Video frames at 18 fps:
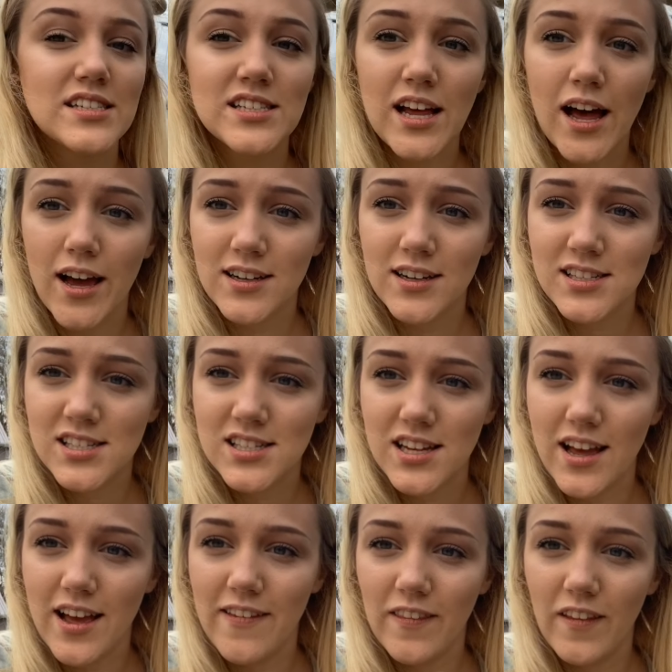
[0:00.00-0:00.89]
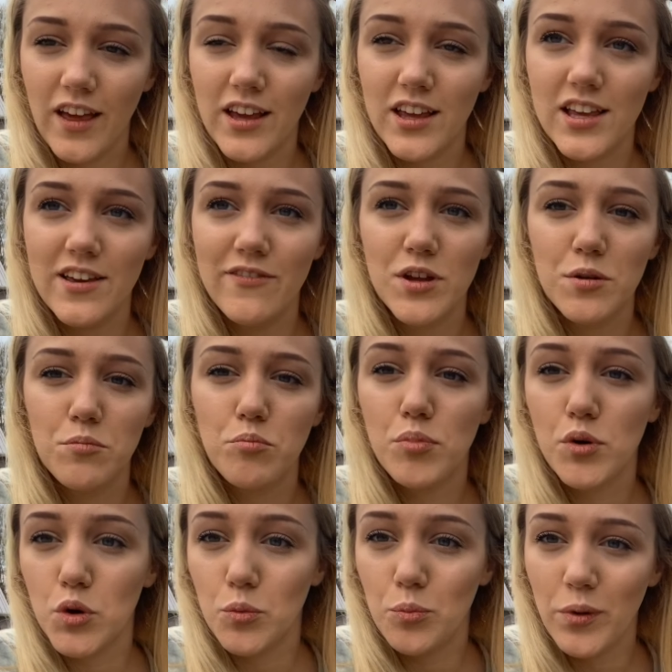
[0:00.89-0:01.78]
sex and like even
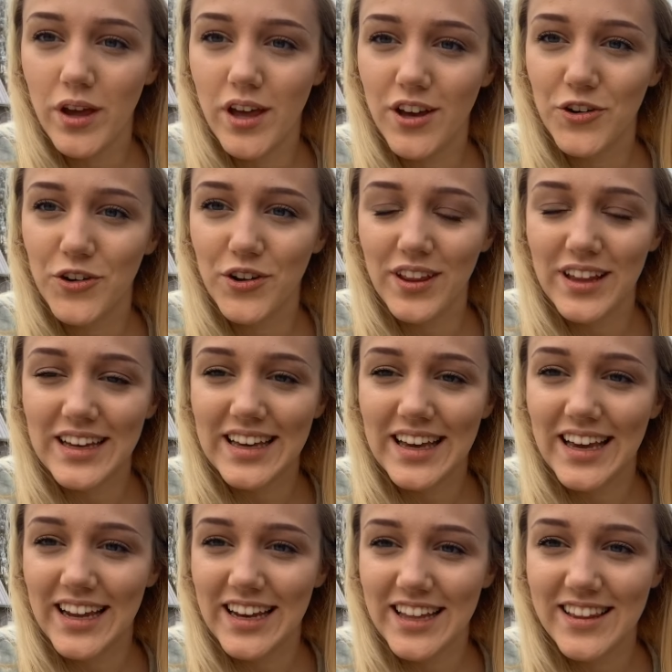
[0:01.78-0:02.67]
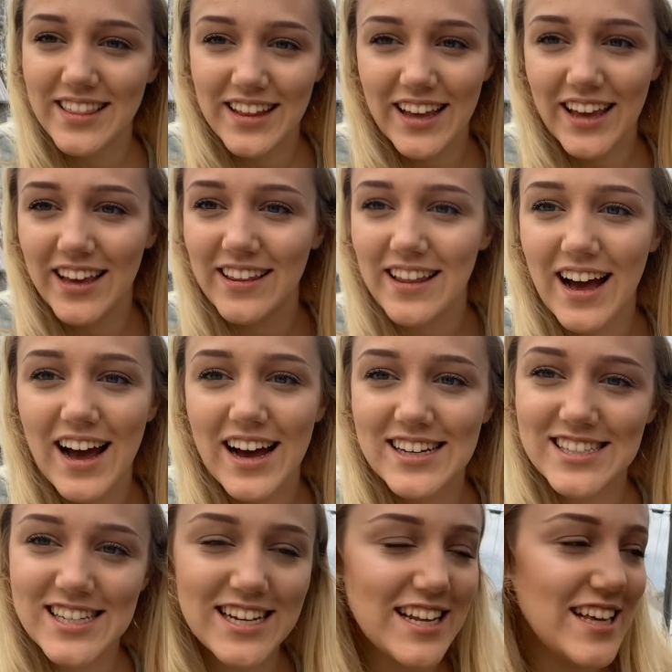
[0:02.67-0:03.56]
pooping or like anything that
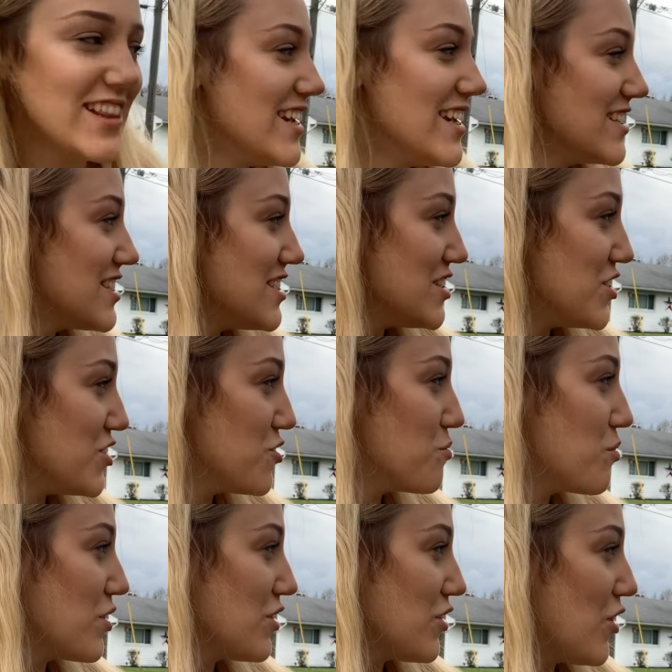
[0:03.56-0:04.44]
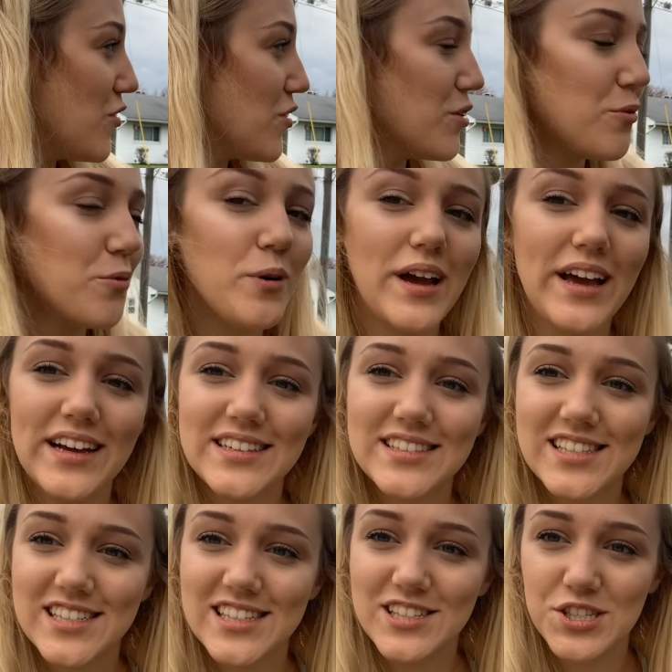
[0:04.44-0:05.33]
has anything to do below the
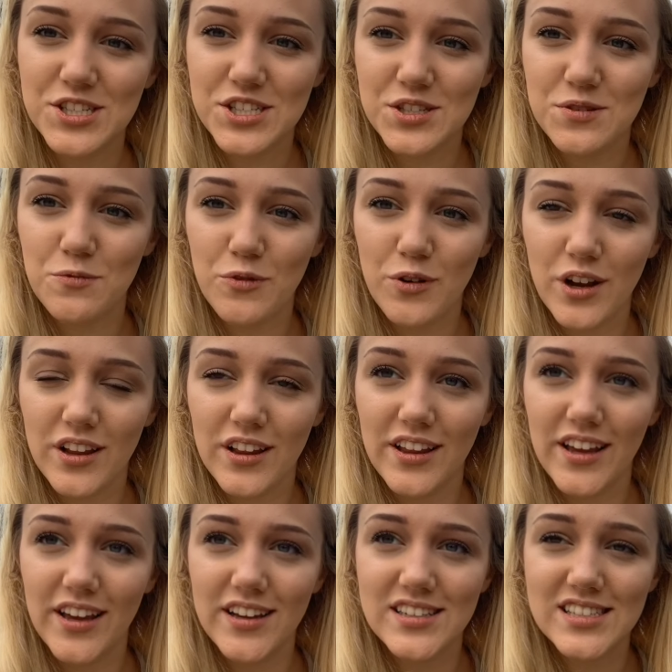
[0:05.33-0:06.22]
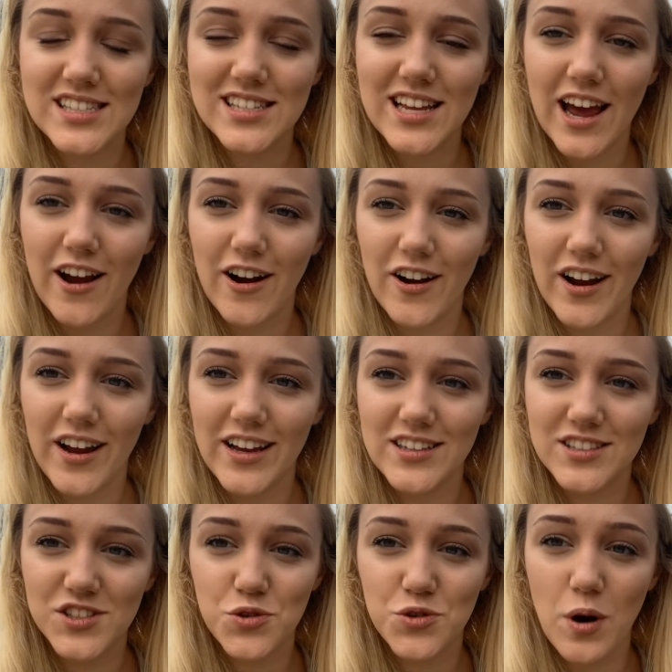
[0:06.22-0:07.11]
waist is just really scary
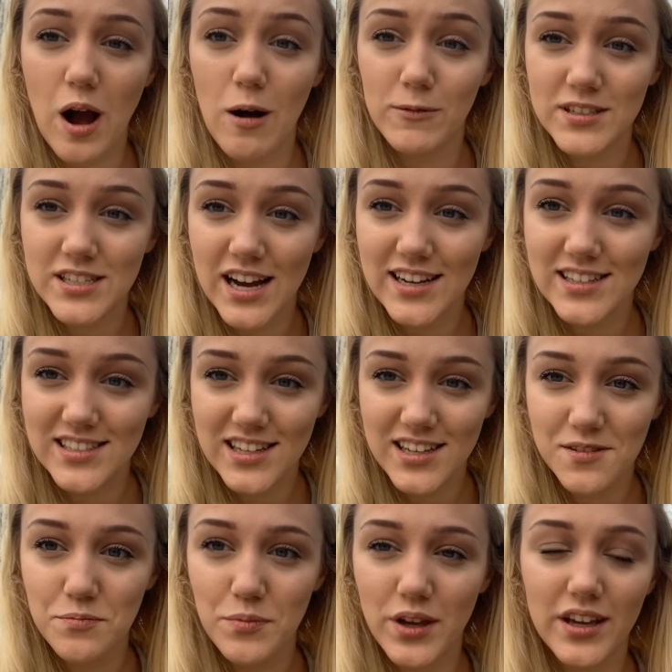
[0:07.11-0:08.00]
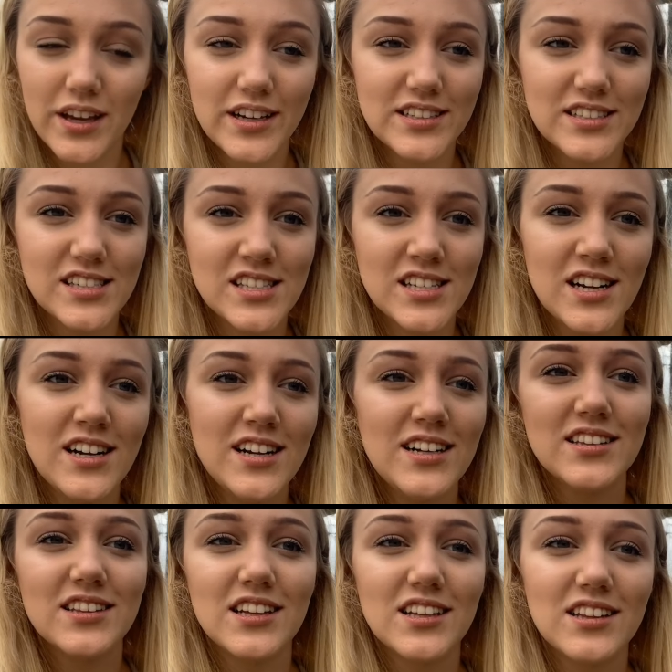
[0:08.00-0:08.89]
and traumatizing because
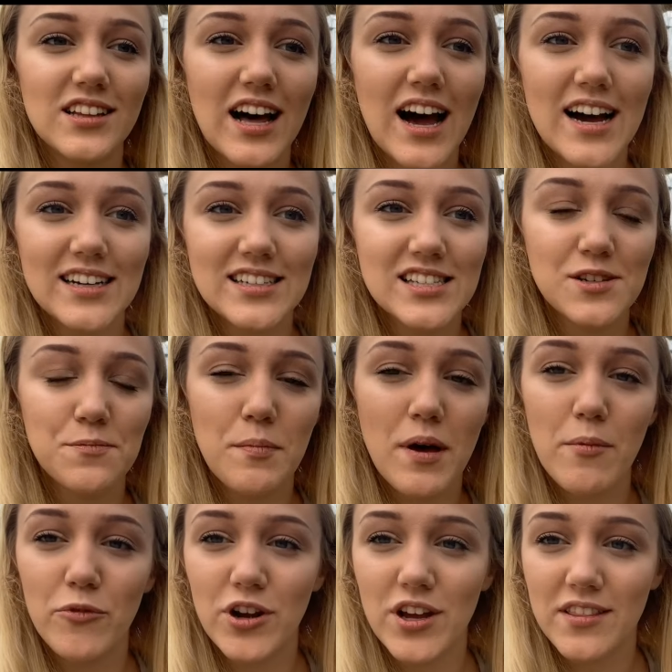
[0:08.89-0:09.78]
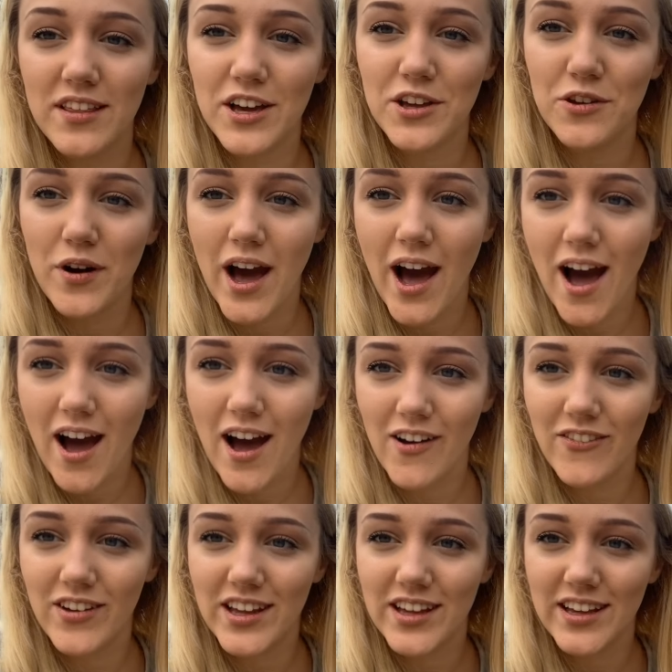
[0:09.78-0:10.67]
the last memory that you
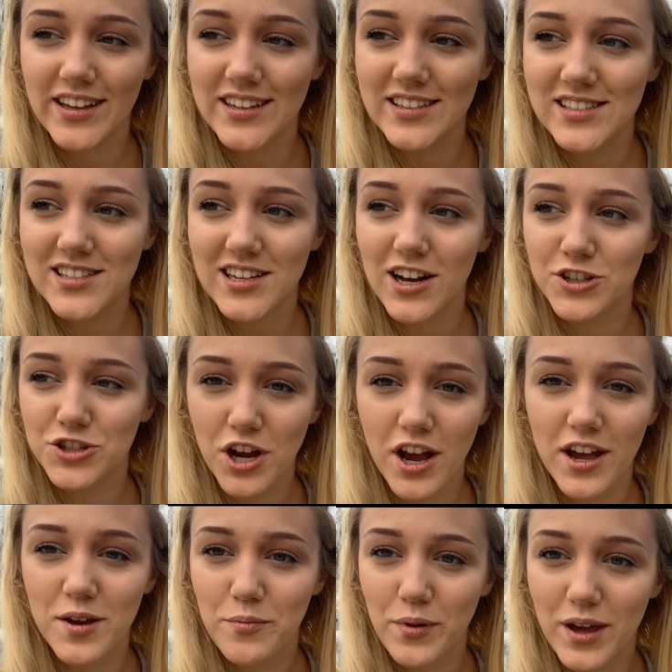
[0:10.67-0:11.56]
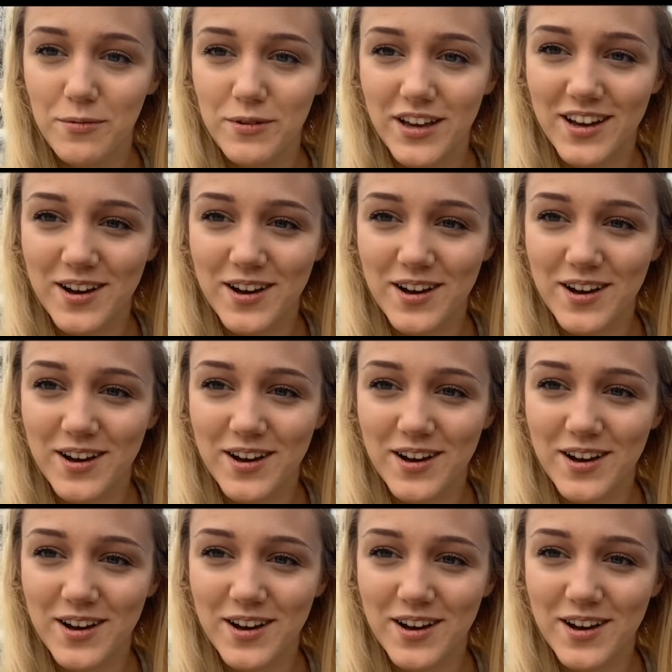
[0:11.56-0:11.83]
have is a giant baby